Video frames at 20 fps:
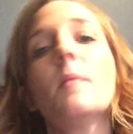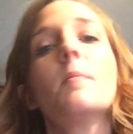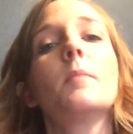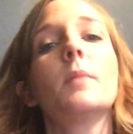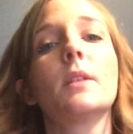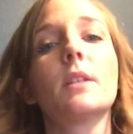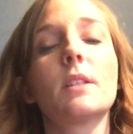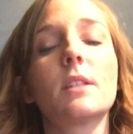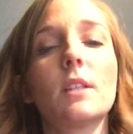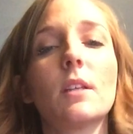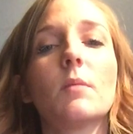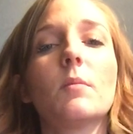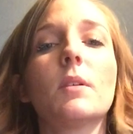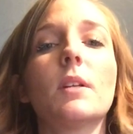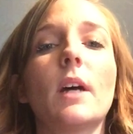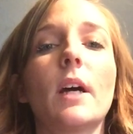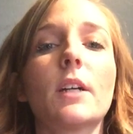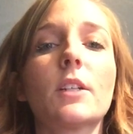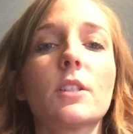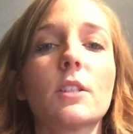but the cinnamon
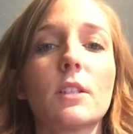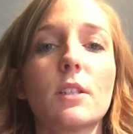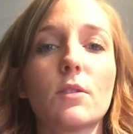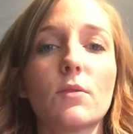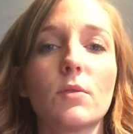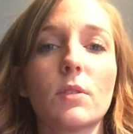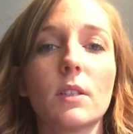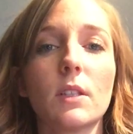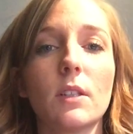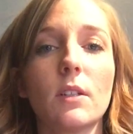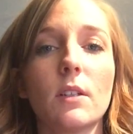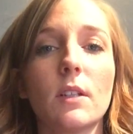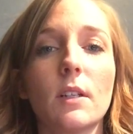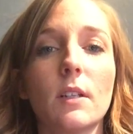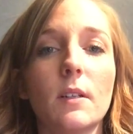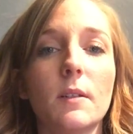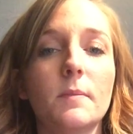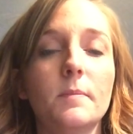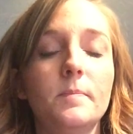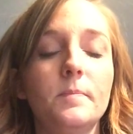actually is really good in
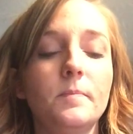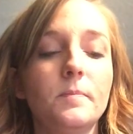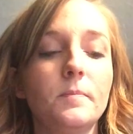it.